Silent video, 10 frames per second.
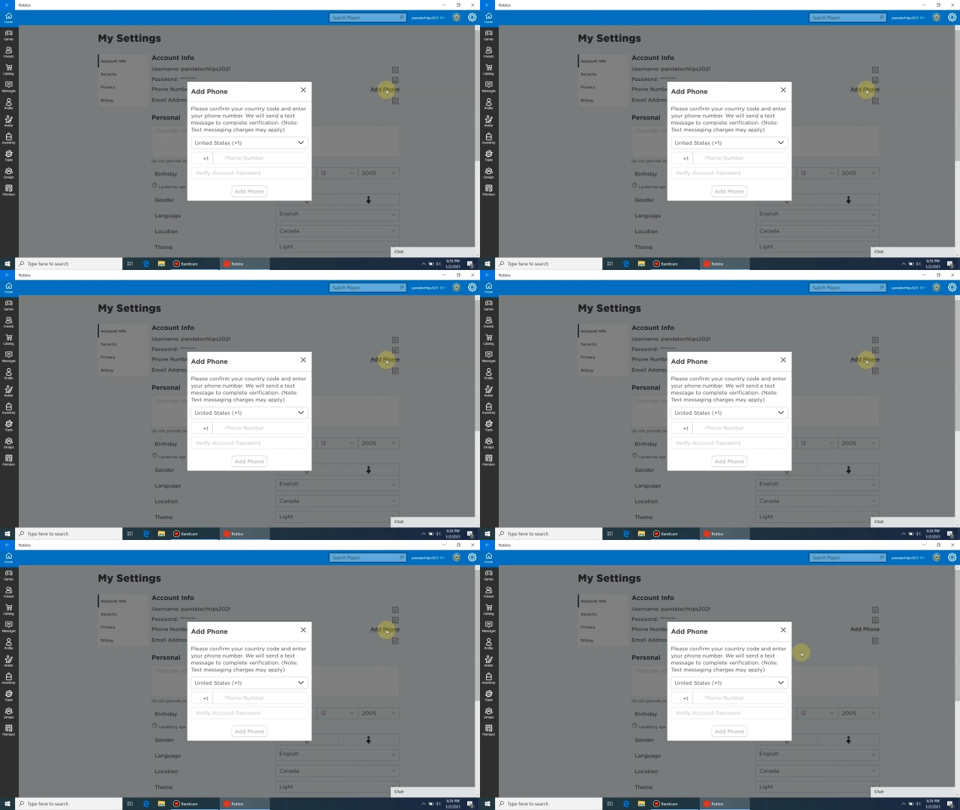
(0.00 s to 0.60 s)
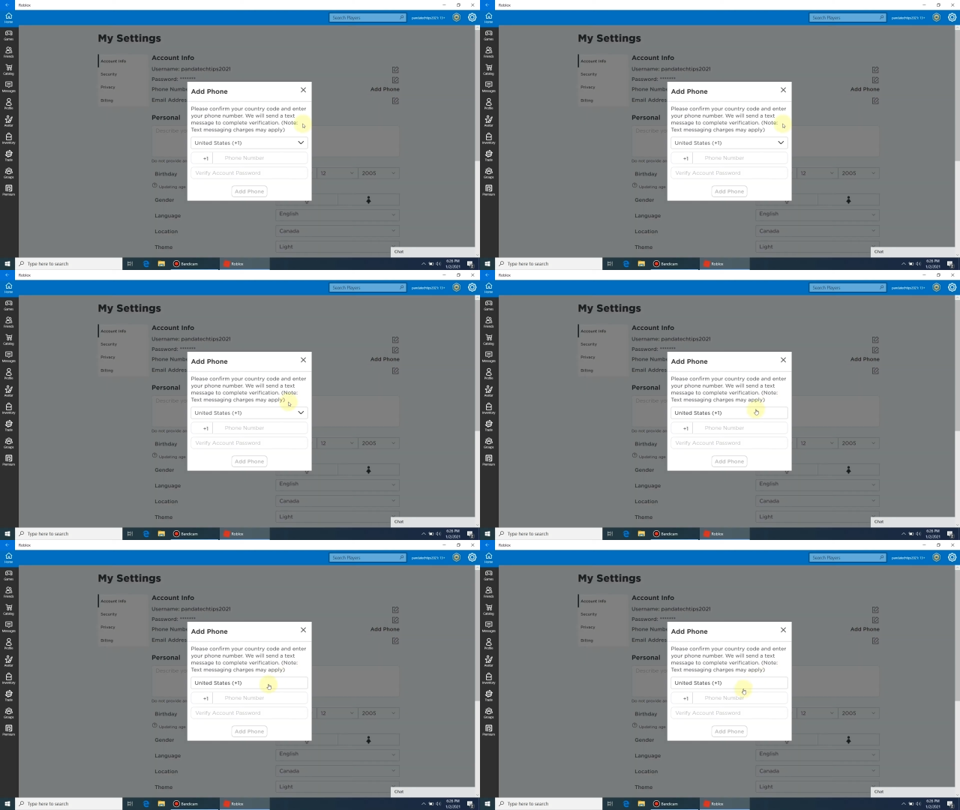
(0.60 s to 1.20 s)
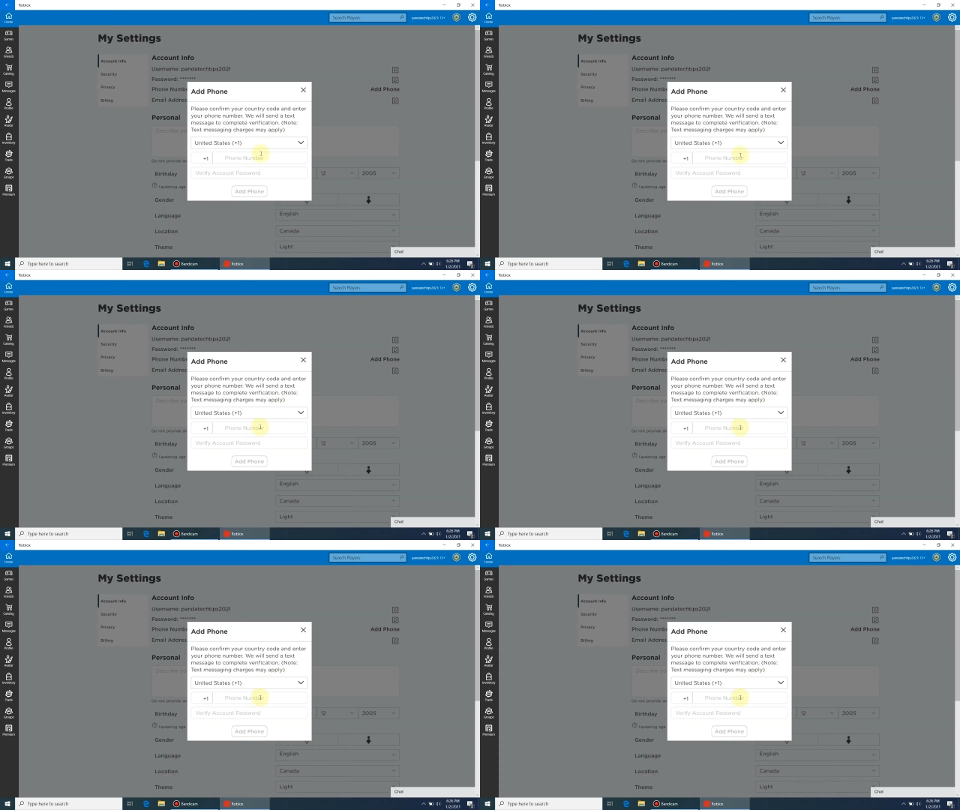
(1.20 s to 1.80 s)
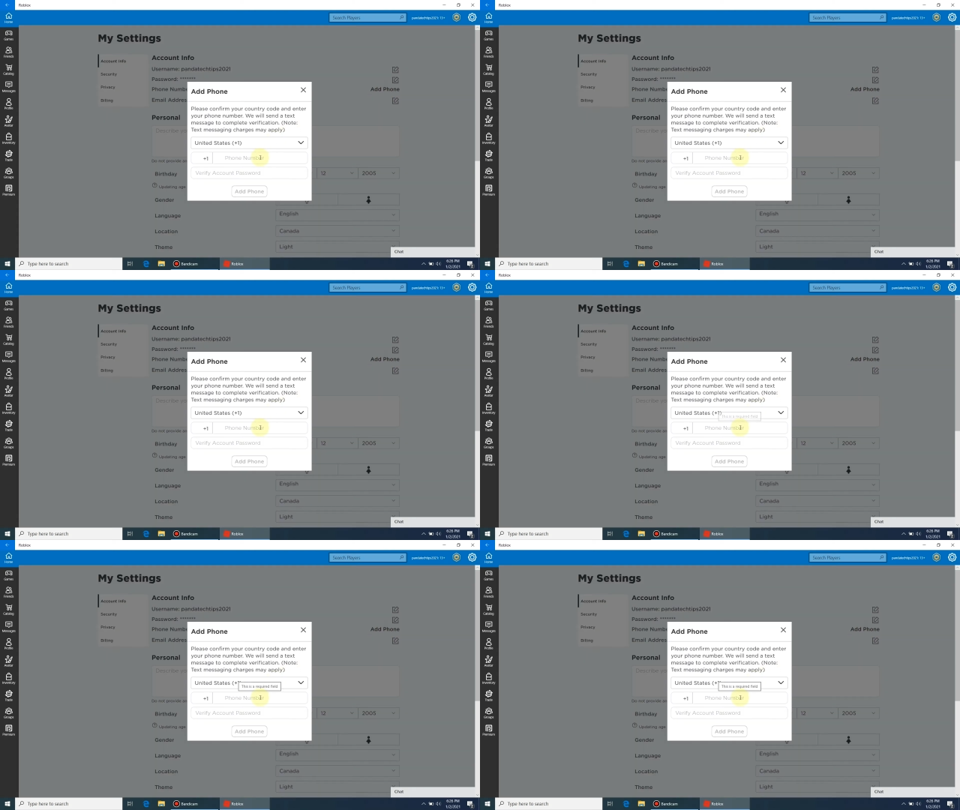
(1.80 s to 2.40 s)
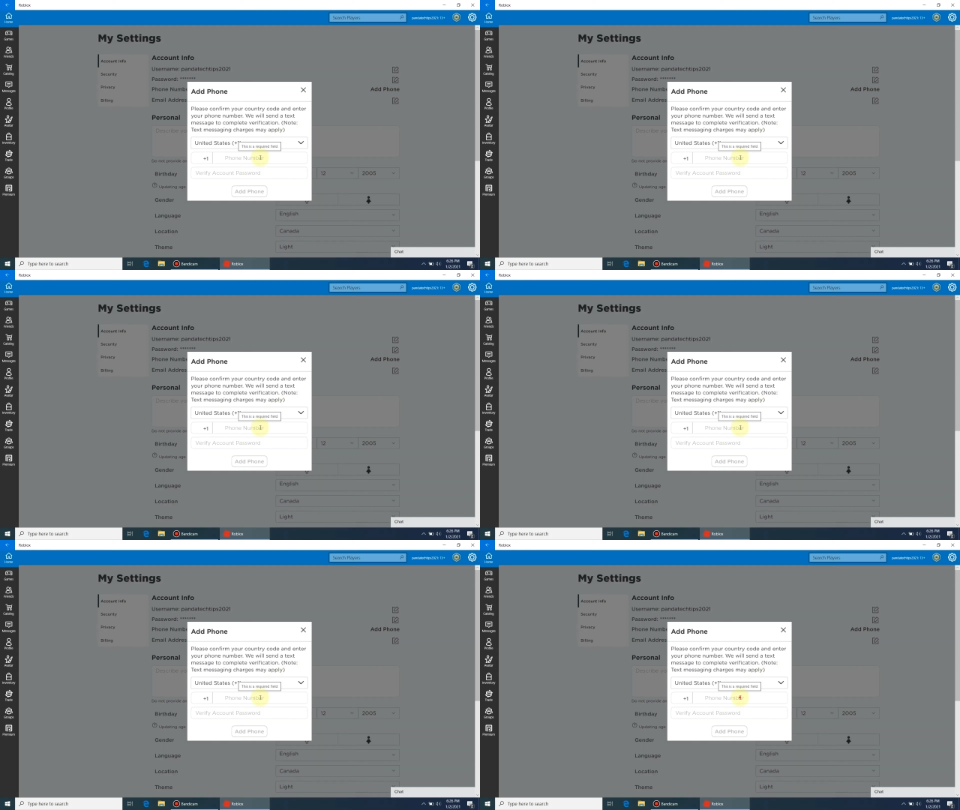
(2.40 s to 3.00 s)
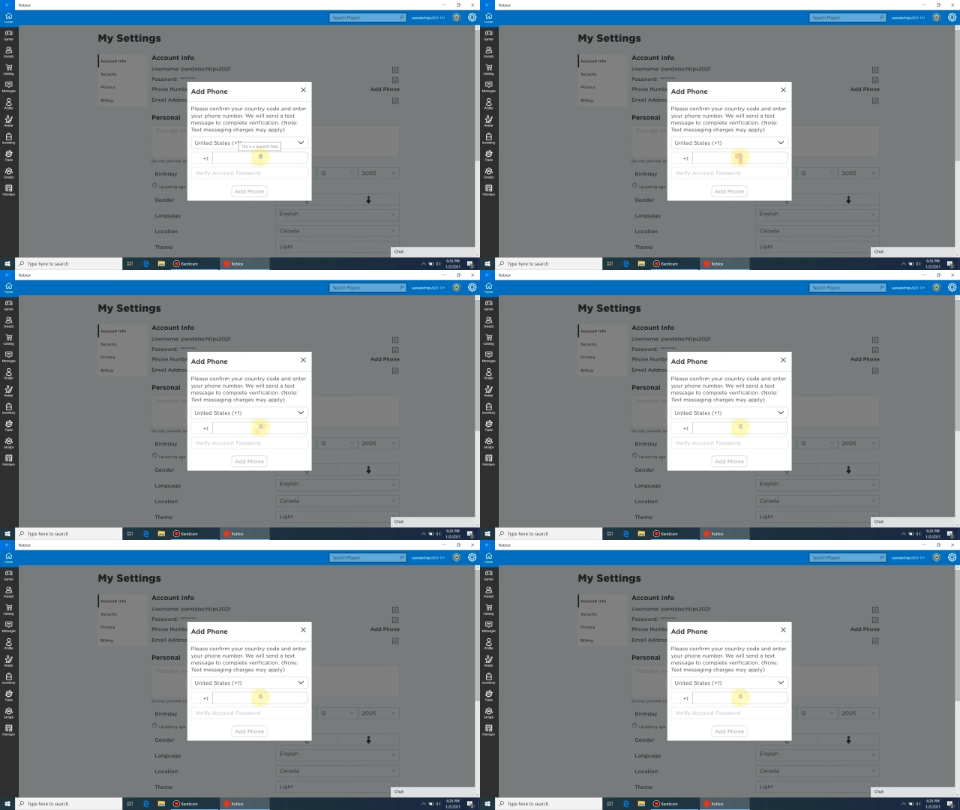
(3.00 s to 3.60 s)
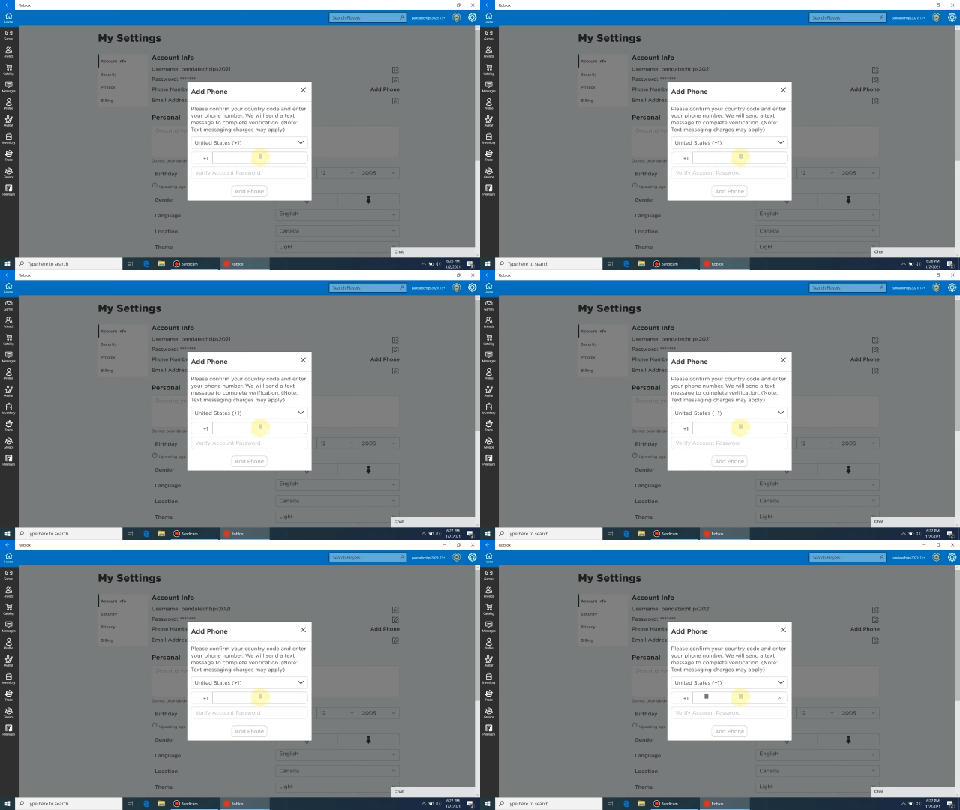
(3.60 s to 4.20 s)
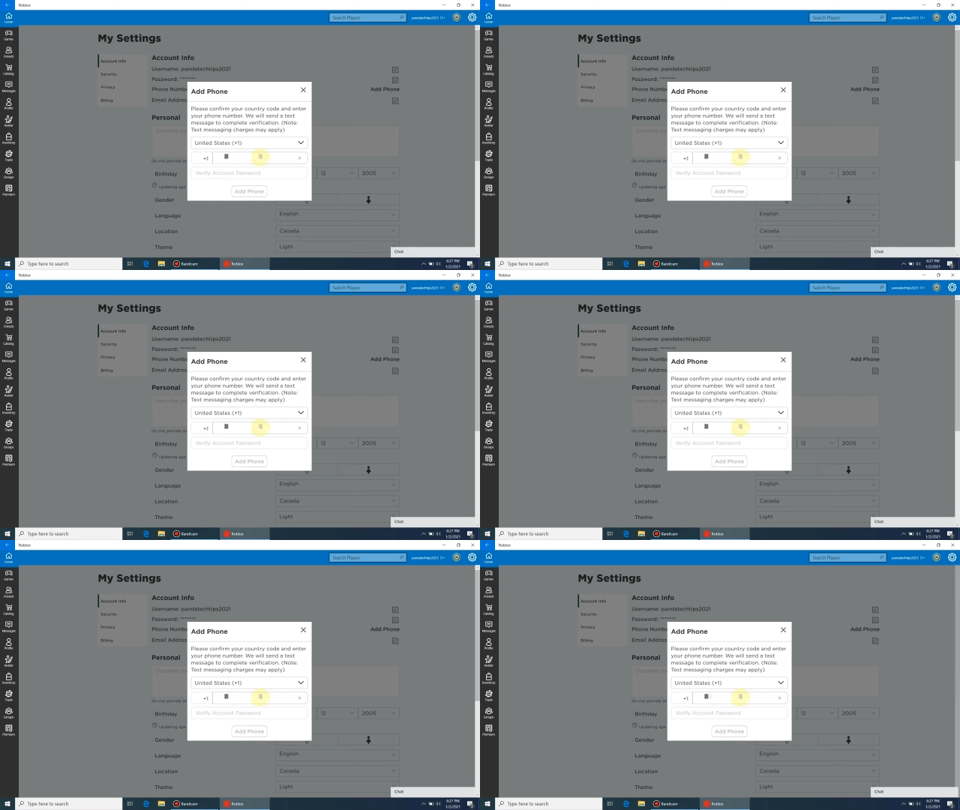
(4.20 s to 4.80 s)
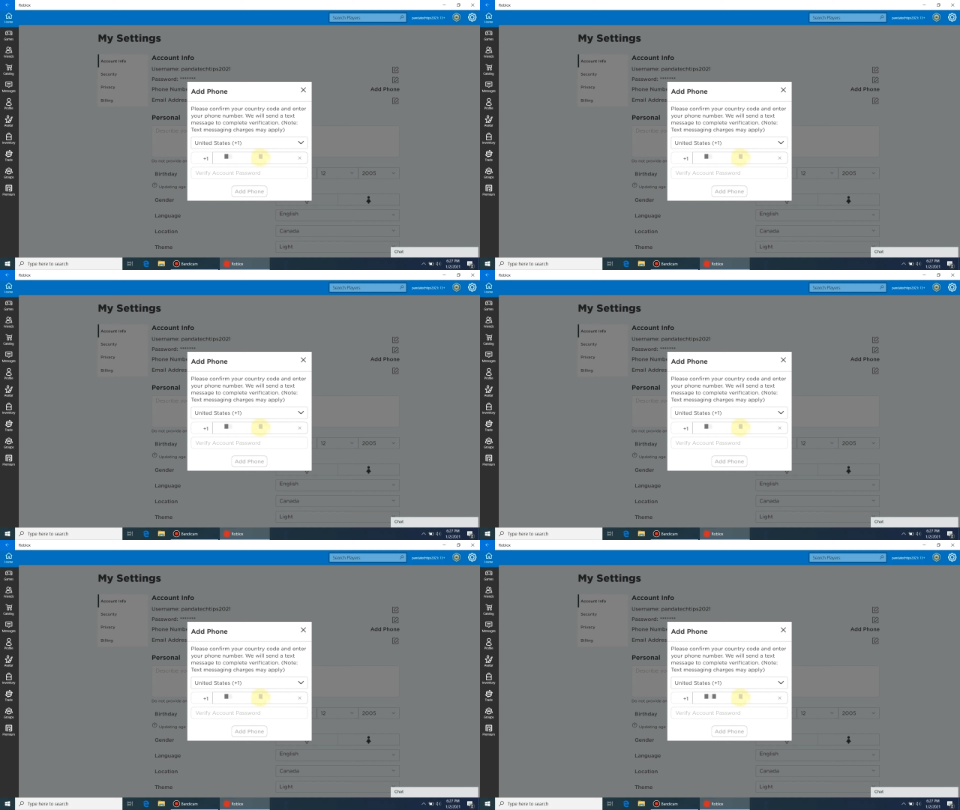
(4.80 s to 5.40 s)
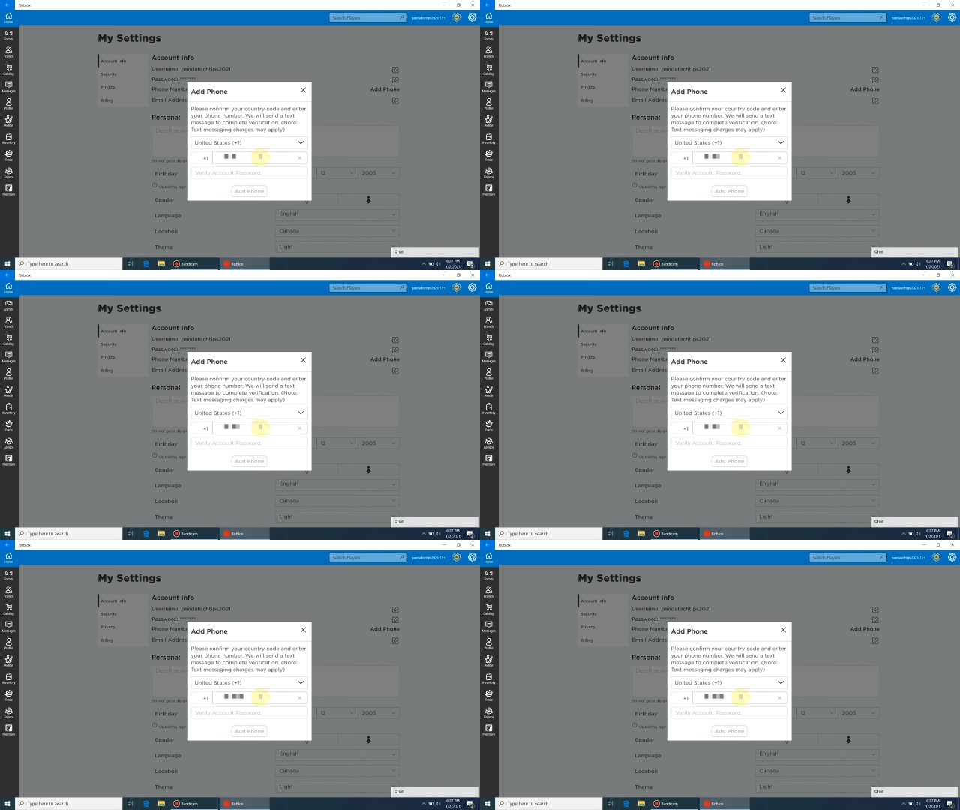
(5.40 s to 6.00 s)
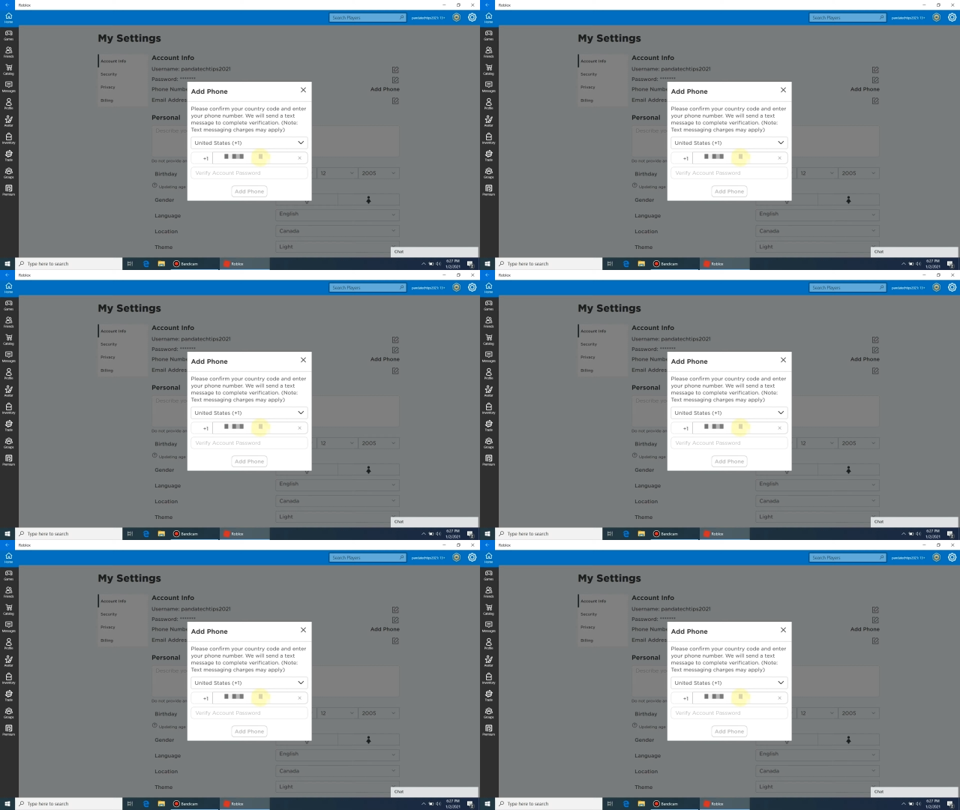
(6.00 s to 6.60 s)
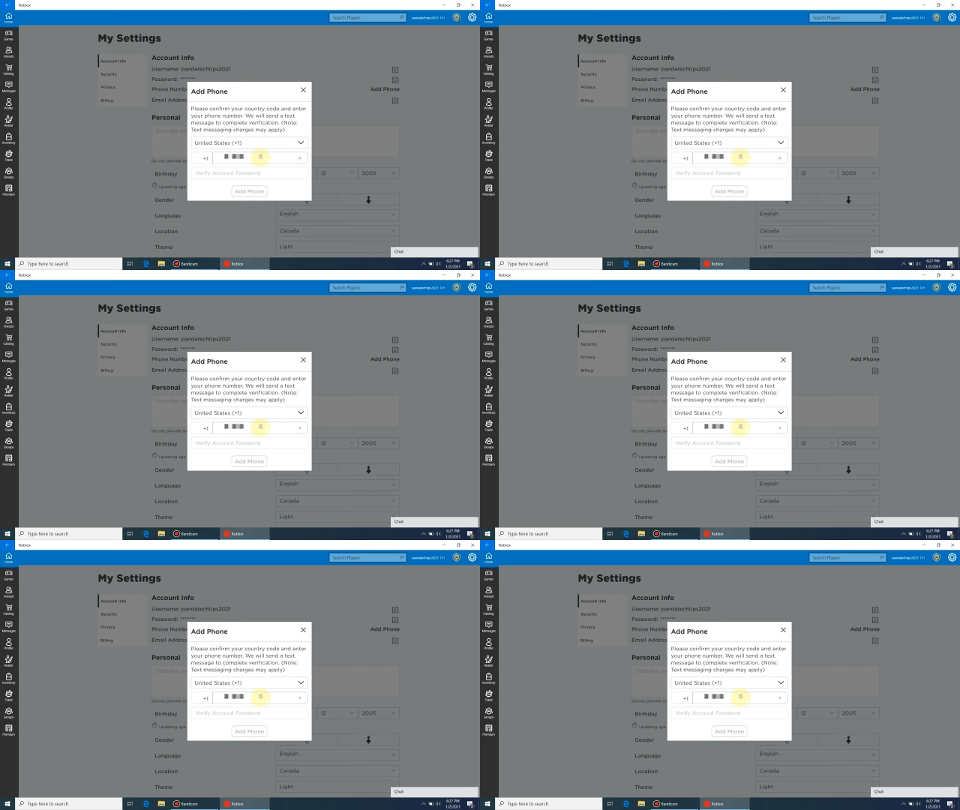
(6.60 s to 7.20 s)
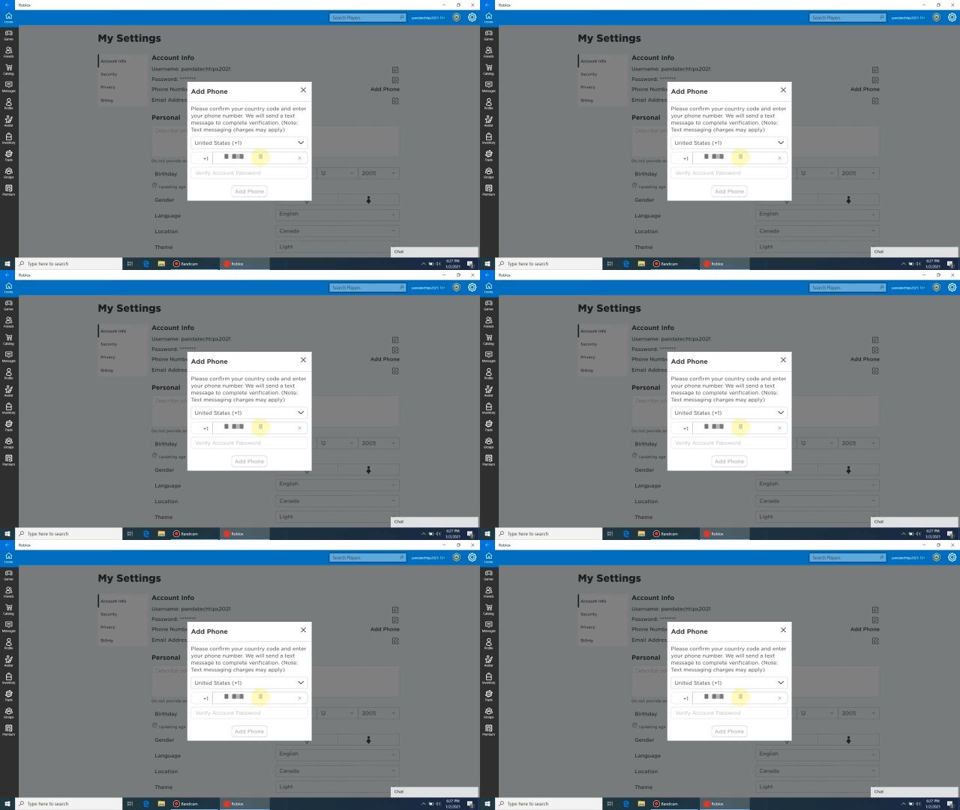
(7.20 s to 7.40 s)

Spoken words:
No face is visible, so there are no lips to read.